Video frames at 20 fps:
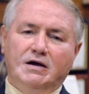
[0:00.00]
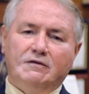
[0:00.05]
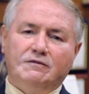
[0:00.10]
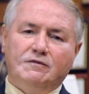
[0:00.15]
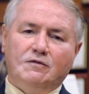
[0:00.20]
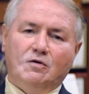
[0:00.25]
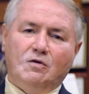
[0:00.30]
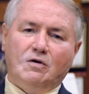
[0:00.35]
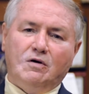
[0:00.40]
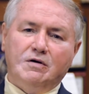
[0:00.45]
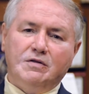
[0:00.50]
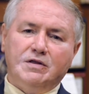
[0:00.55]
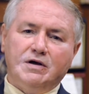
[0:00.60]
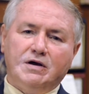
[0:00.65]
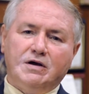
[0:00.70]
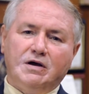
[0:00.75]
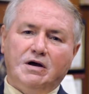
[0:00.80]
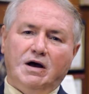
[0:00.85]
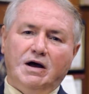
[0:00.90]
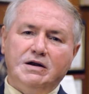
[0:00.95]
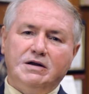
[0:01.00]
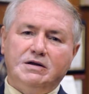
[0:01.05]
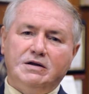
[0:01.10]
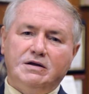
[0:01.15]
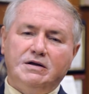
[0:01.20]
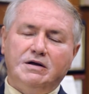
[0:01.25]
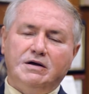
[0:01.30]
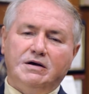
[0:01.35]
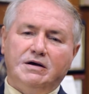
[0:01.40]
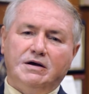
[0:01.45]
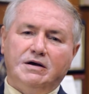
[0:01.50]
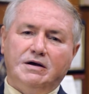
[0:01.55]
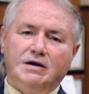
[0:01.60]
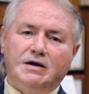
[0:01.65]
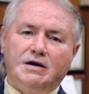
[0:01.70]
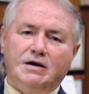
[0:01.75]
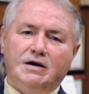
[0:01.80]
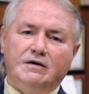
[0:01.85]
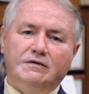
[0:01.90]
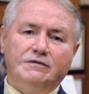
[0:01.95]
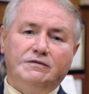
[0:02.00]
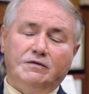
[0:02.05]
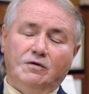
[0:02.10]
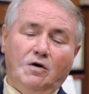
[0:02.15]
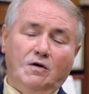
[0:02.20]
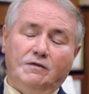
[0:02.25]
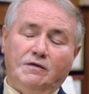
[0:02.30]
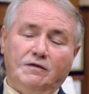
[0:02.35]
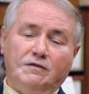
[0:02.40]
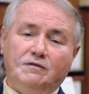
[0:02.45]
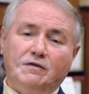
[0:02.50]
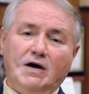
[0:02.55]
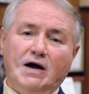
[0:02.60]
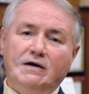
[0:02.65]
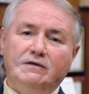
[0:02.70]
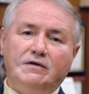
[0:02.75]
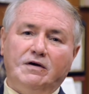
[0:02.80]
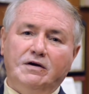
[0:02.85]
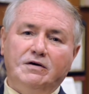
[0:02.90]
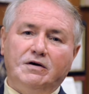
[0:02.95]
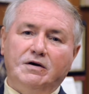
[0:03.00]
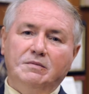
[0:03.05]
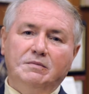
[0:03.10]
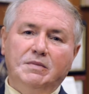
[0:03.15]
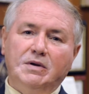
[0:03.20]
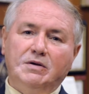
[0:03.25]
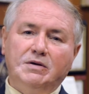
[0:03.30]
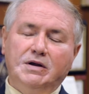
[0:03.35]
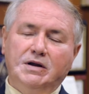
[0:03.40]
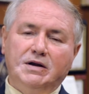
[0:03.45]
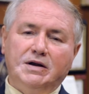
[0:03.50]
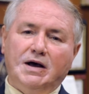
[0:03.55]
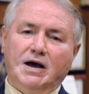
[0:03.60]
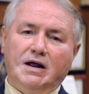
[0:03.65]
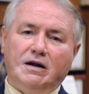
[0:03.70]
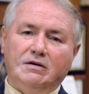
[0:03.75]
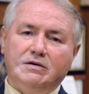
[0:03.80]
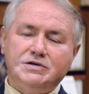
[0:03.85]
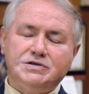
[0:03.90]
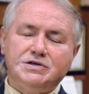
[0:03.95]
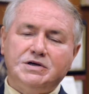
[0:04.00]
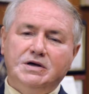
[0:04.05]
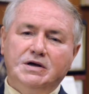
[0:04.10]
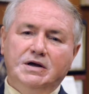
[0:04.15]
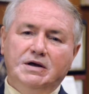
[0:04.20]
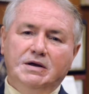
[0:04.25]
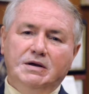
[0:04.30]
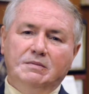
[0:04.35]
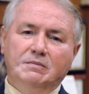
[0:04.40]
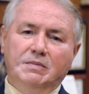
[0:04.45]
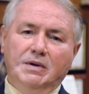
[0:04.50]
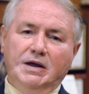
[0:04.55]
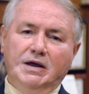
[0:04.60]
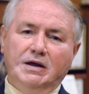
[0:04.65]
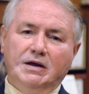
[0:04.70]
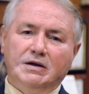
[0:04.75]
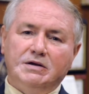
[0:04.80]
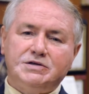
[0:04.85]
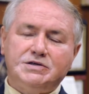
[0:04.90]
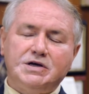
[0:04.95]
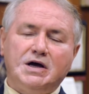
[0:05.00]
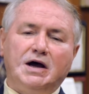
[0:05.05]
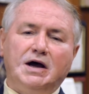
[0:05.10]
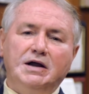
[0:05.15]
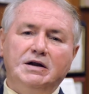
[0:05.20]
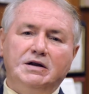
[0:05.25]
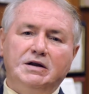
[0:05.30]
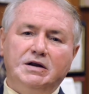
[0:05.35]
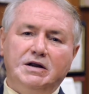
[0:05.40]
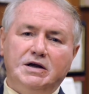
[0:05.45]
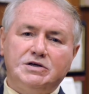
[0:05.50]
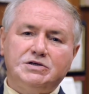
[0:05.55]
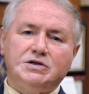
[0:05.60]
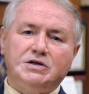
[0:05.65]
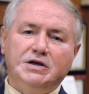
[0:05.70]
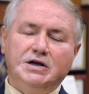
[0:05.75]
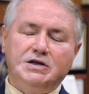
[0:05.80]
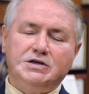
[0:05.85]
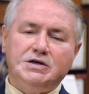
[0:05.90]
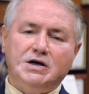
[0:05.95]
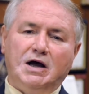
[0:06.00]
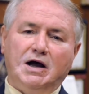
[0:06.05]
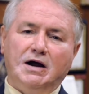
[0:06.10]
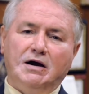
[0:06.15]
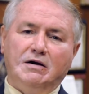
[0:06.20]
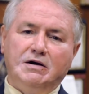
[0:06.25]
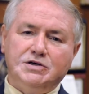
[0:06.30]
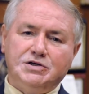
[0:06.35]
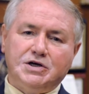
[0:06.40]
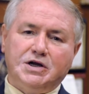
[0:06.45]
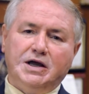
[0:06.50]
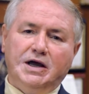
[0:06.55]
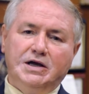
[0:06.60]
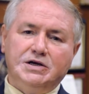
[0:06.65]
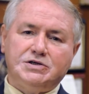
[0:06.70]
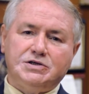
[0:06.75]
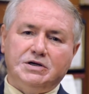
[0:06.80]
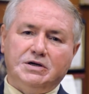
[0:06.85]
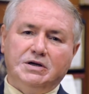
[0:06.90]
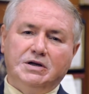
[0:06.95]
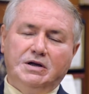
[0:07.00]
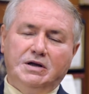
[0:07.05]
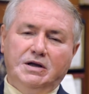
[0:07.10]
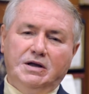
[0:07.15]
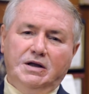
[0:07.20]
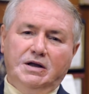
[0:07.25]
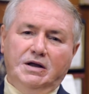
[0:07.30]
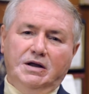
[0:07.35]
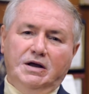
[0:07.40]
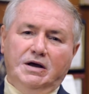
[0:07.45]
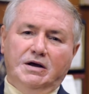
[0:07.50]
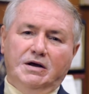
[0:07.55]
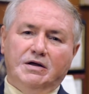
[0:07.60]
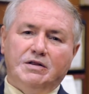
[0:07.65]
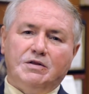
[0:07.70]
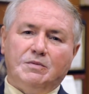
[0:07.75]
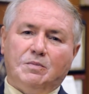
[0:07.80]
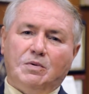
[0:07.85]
for the cut of over $500 million being assigned initially to higher education. The